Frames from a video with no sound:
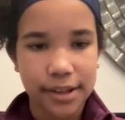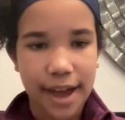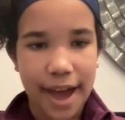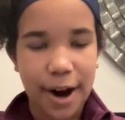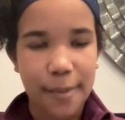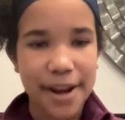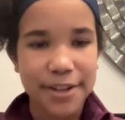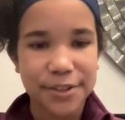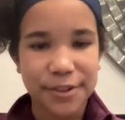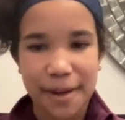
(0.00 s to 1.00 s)
And on my
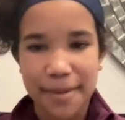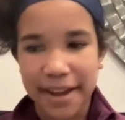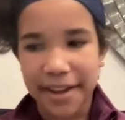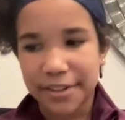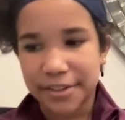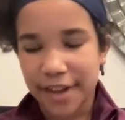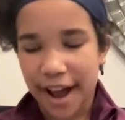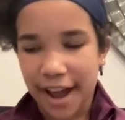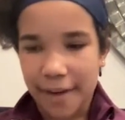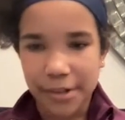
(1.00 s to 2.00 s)
Instagram page,
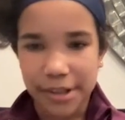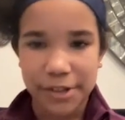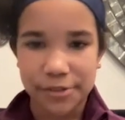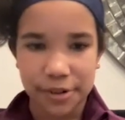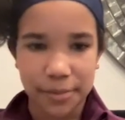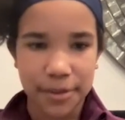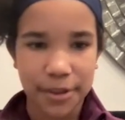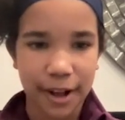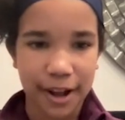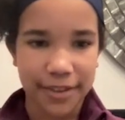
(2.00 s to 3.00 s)
I have a link tree with a
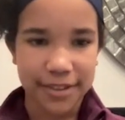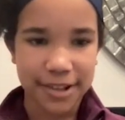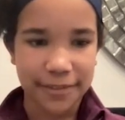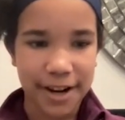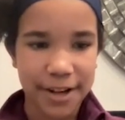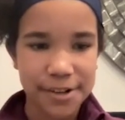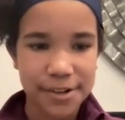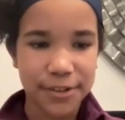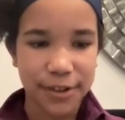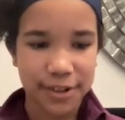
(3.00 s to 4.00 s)
lot of the stuff that I do,
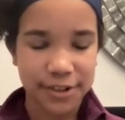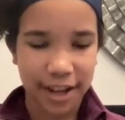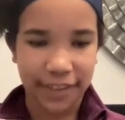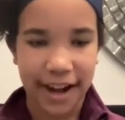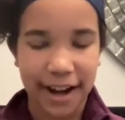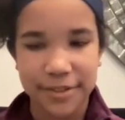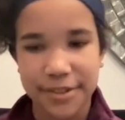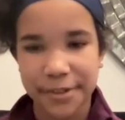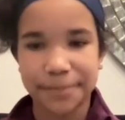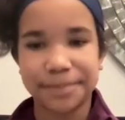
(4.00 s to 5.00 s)
so you can check that out
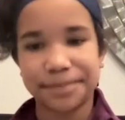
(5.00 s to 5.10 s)
too.